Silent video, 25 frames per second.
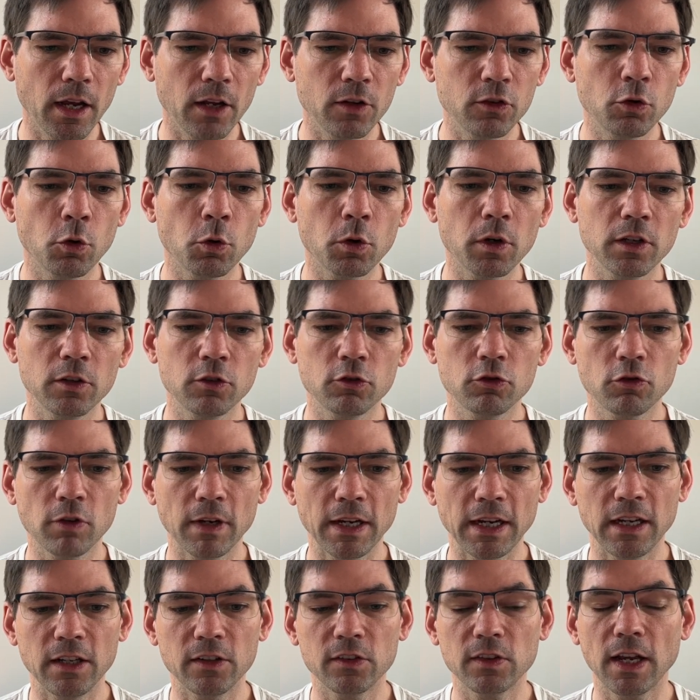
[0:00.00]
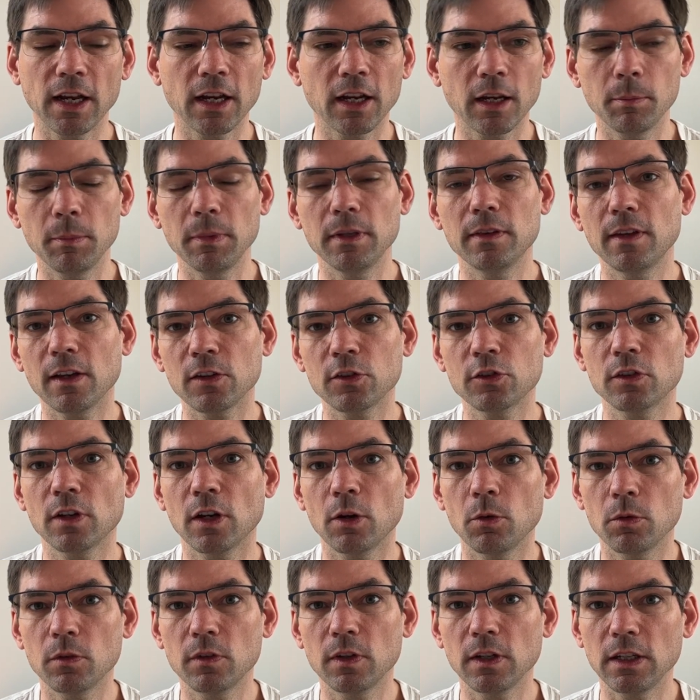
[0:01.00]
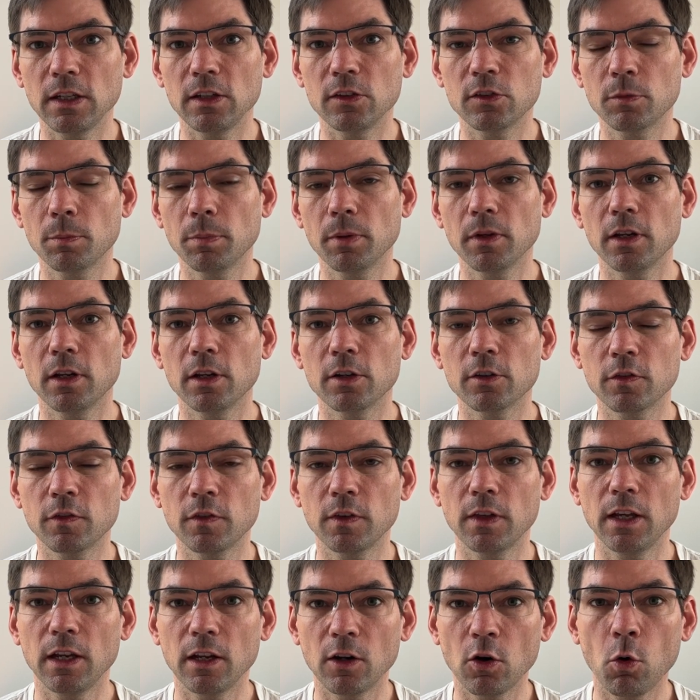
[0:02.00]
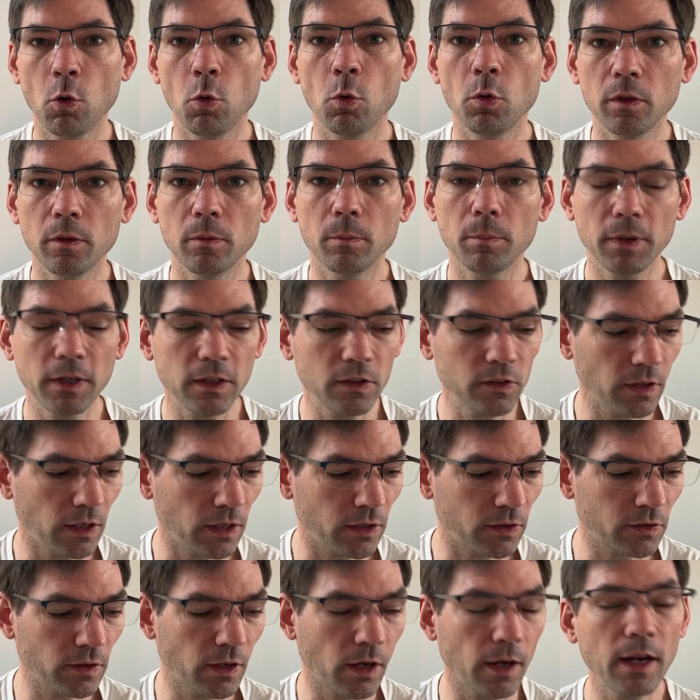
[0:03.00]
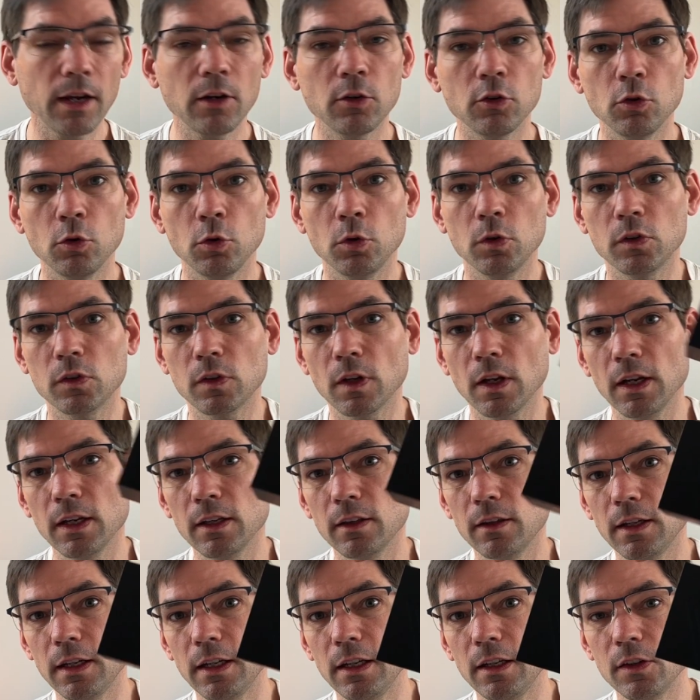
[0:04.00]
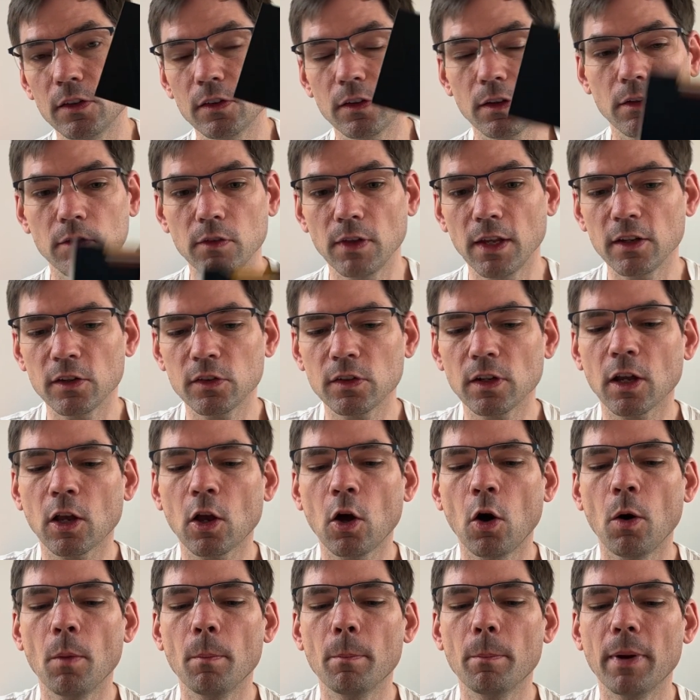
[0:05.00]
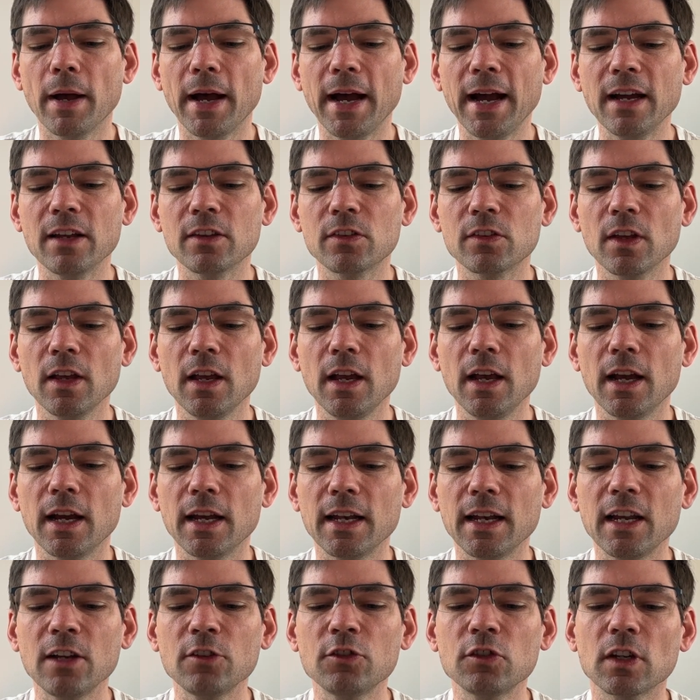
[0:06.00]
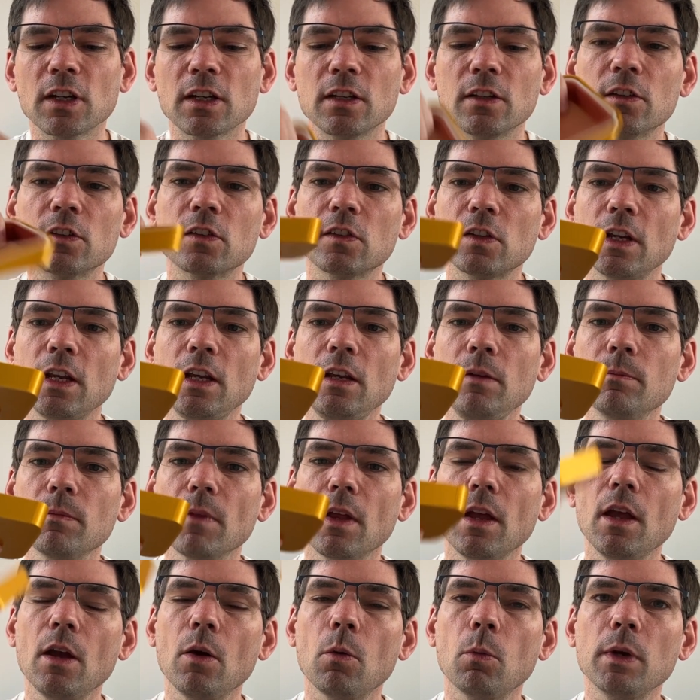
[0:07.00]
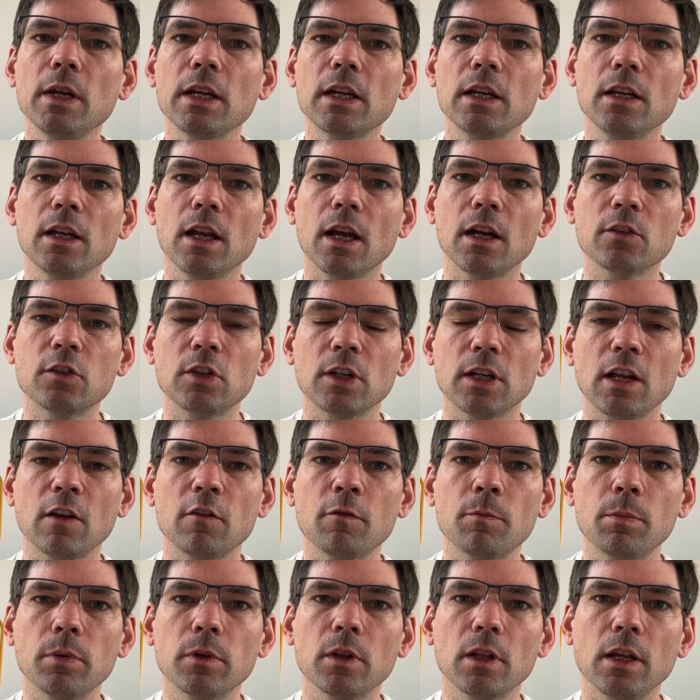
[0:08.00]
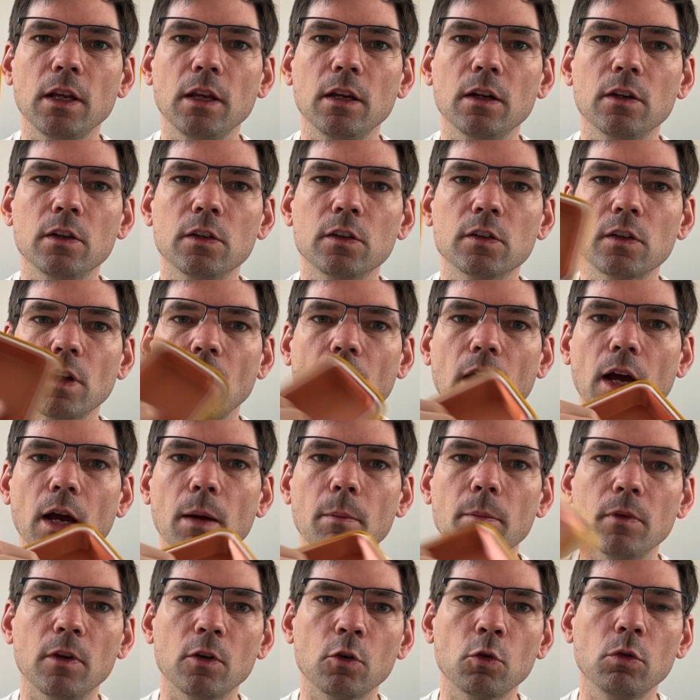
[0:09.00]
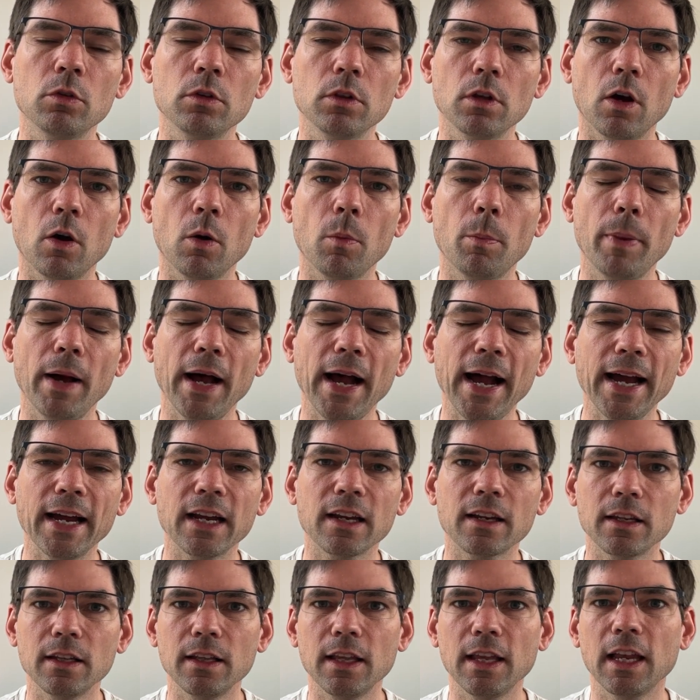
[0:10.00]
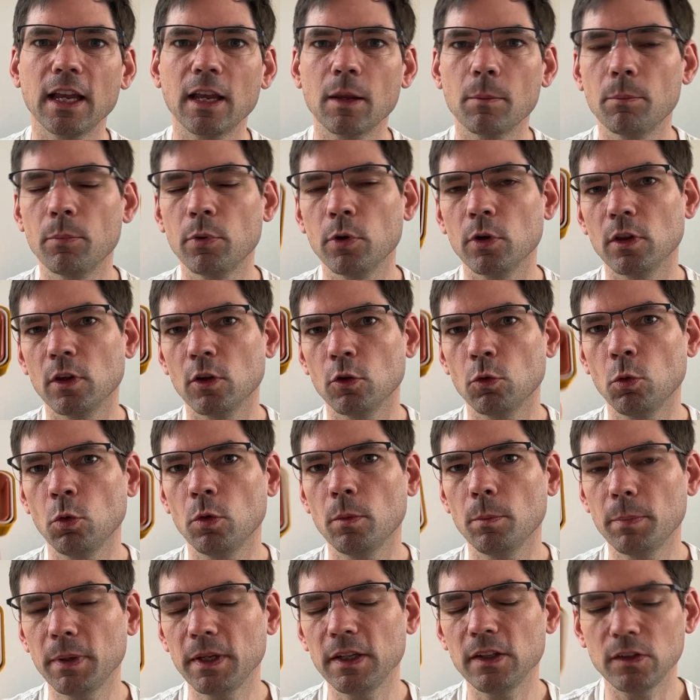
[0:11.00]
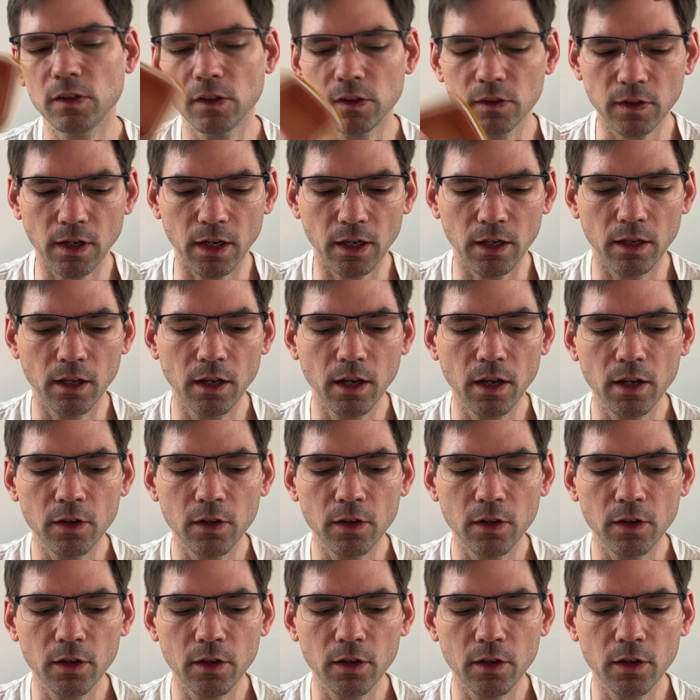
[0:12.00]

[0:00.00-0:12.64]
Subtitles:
token trays that can be dished out to each player for their own pieces. Now I use these, they're nice and compact, and as you can see, we can actually give players their own little pack and they can put their own pieces in.